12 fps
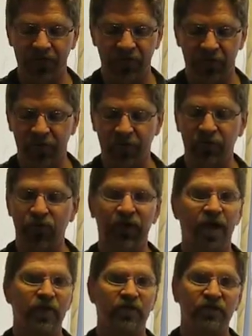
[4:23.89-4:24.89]
so you can bring
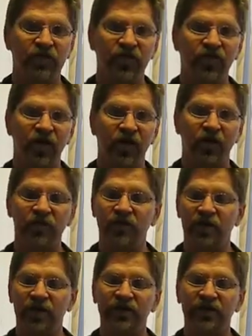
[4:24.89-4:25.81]
out seashells,